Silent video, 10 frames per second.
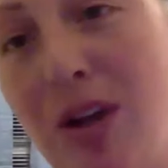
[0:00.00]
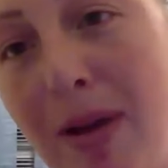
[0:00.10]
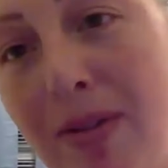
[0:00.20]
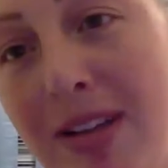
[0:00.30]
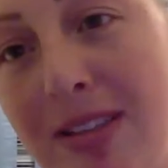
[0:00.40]
on my
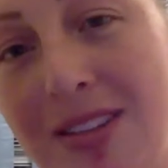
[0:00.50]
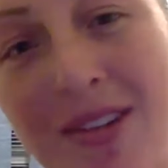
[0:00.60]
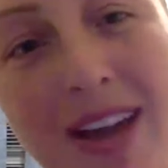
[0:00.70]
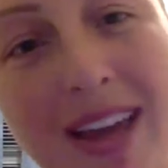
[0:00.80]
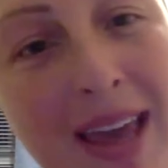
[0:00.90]
wrist, so
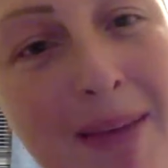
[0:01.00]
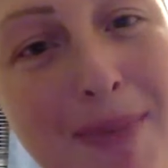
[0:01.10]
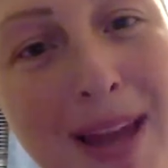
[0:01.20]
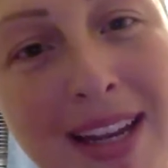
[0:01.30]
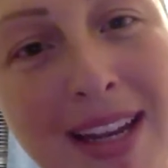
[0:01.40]
I can't
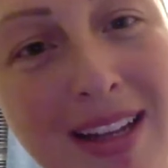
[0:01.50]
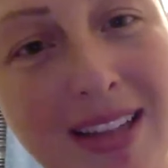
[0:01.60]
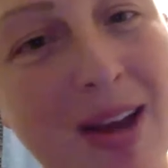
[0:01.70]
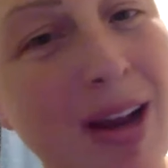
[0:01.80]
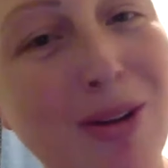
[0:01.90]
bend it.
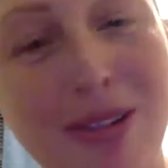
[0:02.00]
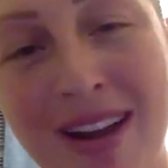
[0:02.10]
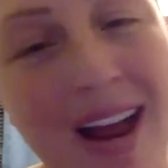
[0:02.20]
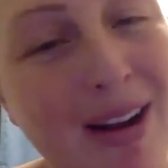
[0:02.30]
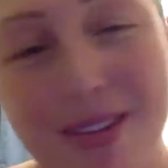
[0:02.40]
So I don't,
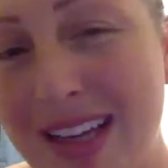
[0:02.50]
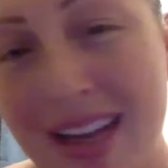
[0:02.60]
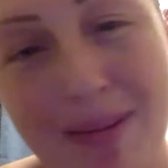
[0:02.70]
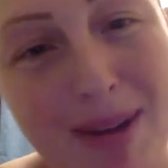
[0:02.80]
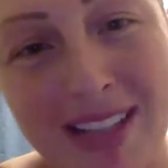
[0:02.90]
I don't think
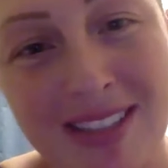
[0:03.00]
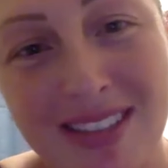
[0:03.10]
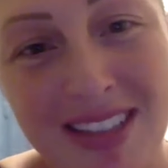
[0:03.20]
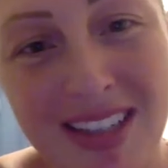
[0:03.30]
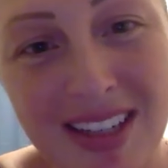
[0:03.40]
I'd pass.
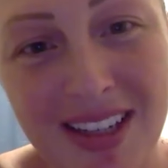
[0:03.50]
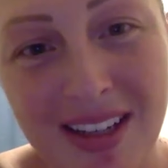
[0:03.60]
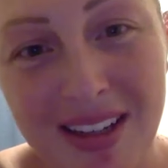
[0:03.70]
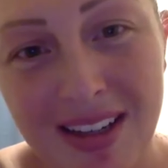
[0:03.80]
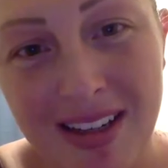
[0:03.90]
I